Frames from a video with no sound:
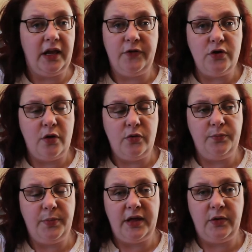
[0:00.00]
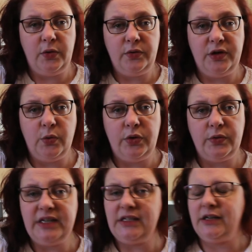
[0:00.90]
If you know who, uh, who the author
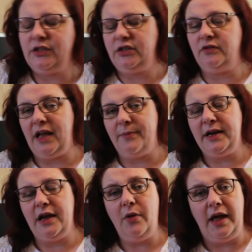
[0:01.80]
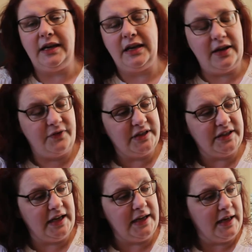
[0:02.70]
is, do let me know. I'd love to
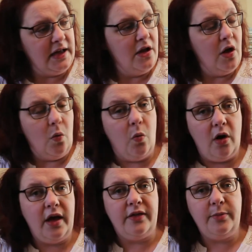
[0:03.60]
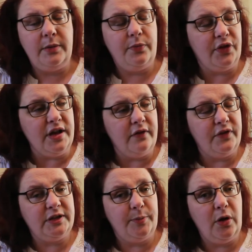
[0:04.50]
see what other people think of
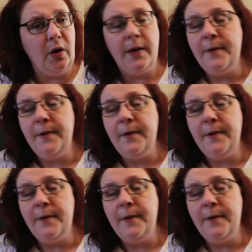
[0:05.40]
this book.